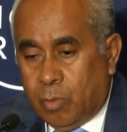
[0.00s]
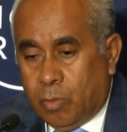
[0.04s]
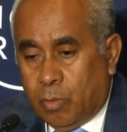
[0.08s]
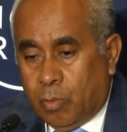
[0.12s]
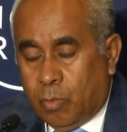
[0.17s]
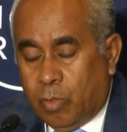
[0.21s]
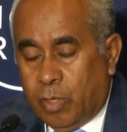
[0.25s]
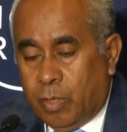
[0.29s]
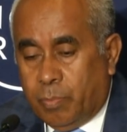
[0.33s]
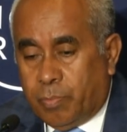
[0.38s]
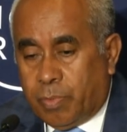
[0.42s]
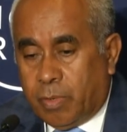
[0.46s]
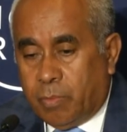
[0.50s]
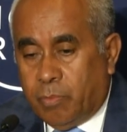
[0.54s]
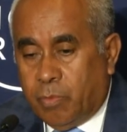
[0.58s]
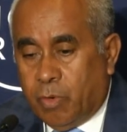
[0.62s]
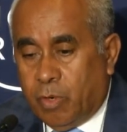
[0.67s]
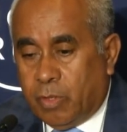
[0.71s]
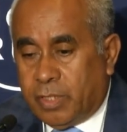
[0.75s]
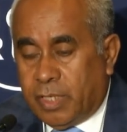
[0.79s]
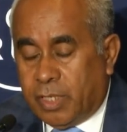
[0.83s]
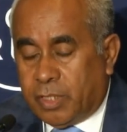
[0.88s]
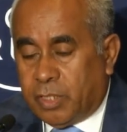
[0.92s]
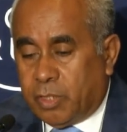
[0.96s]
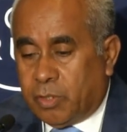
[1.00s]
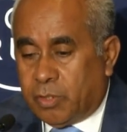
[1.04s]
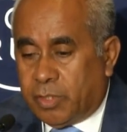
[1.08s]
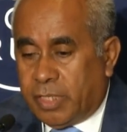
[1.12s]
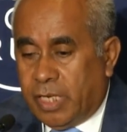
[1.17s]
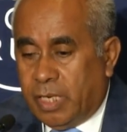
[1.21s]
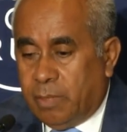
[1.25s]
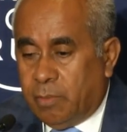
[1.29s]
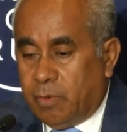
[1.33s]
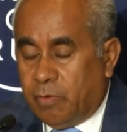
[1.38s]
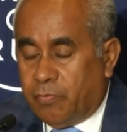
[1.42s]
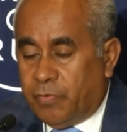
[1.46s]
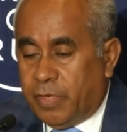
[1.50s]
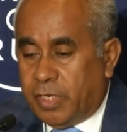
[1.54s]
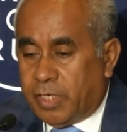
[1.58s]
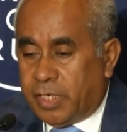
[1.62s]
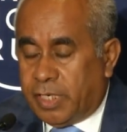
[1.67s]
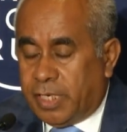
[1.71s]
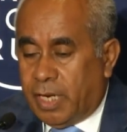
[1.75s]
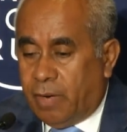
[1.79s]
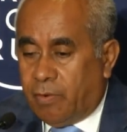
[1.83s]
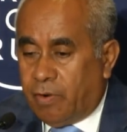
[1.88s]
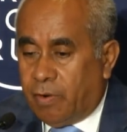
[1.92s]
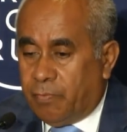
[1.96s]
we promote a sustainable
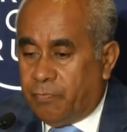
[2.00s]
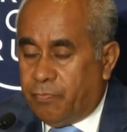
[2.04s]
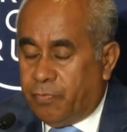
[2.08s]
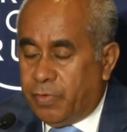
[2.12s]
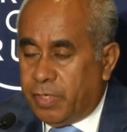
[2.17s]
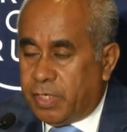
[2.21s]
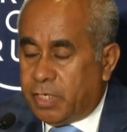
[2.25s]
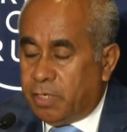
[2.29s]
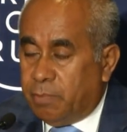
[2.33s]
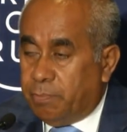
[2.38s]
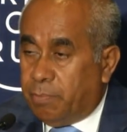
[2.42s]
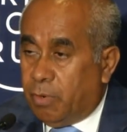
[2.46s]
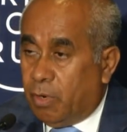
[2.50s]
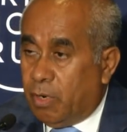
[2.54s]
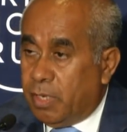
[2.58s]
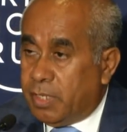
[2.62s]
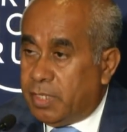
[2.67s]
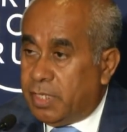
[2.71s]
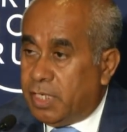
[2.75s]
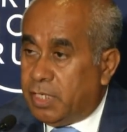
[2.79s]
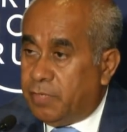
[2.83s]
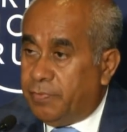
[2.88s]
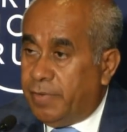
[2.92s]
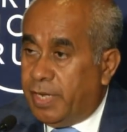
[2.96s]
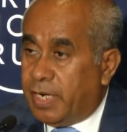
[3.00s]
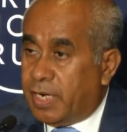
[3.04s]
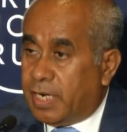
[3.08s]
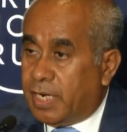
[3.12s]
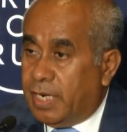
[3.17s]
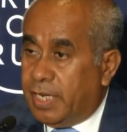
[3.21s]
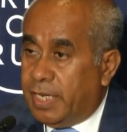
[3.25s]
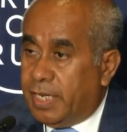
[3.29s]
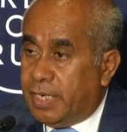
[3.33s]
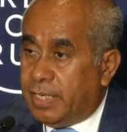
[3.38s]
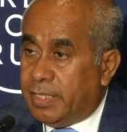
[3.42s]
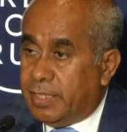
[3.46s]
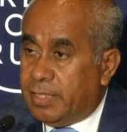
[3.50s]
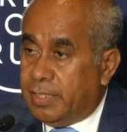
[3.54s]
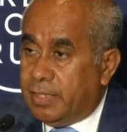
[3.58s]
fishing. Our fishing policy is very clear